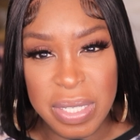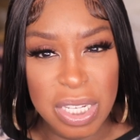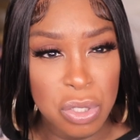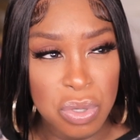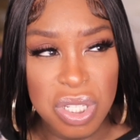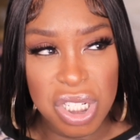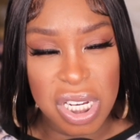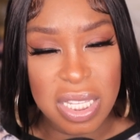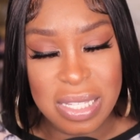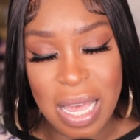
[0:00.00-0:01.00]
They do
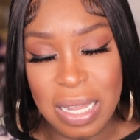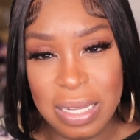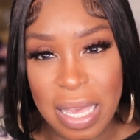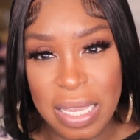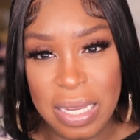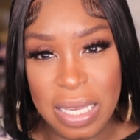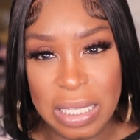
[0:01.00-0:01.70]
suggest not letting it